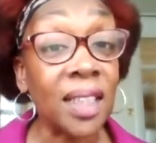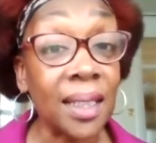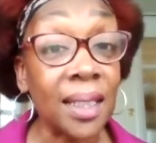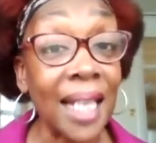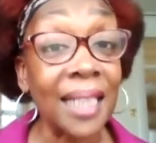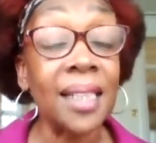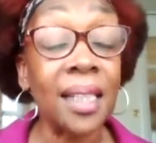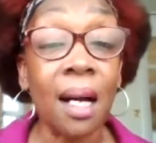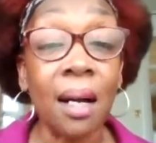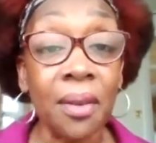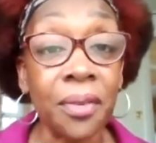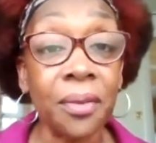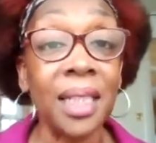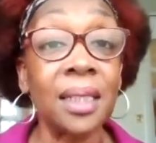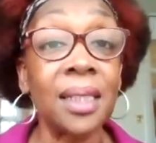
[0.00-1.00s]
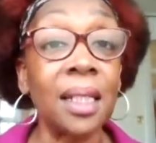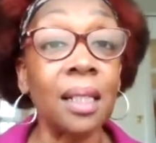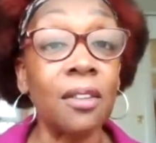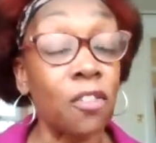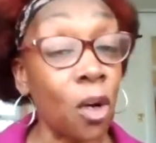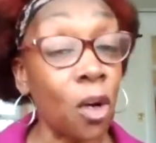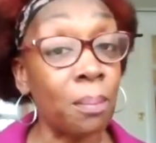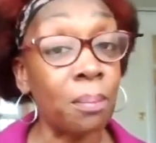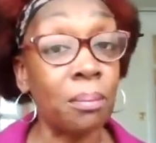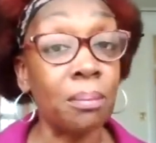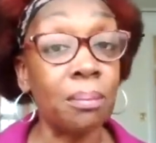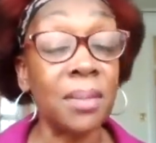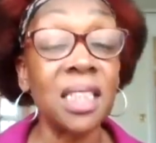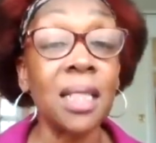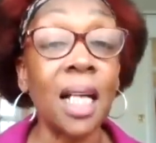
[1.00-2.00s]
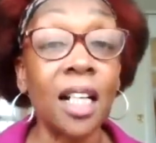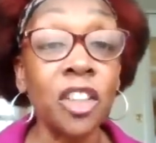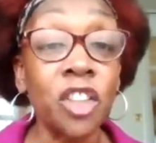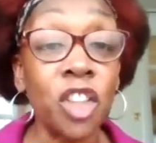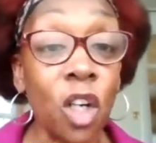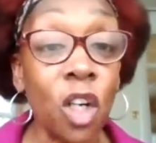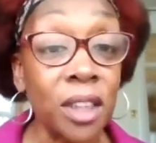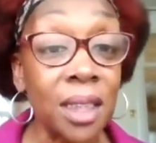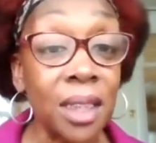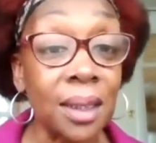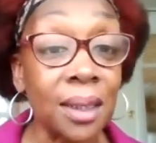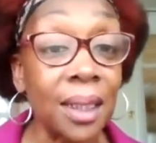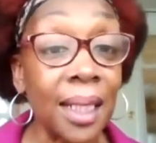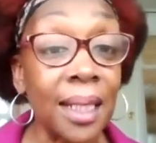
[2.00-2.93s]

getting arthritic from massage constantly.